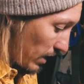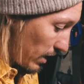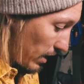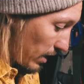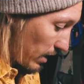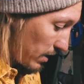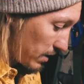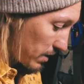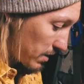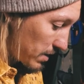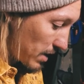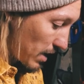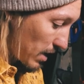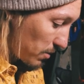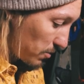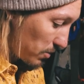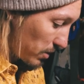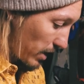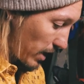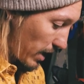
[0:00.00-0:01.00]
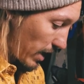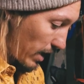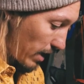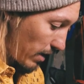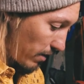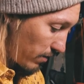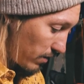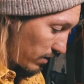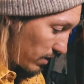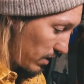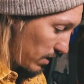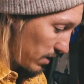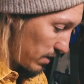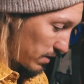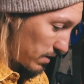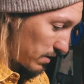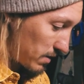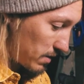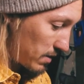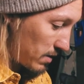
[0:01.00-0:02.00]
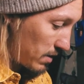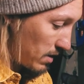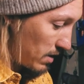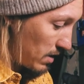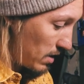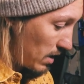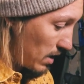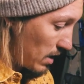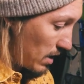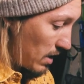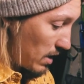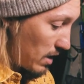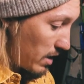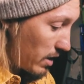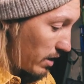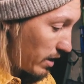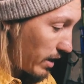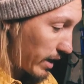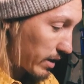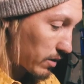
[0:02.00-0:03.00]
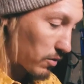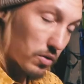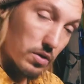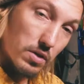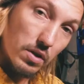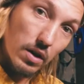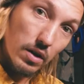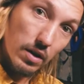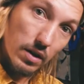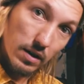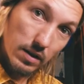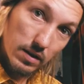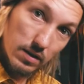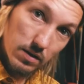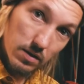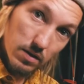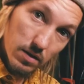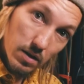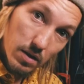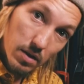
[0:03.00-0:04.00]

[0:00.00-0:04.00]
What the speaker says: Instead, what I have is Electrosonics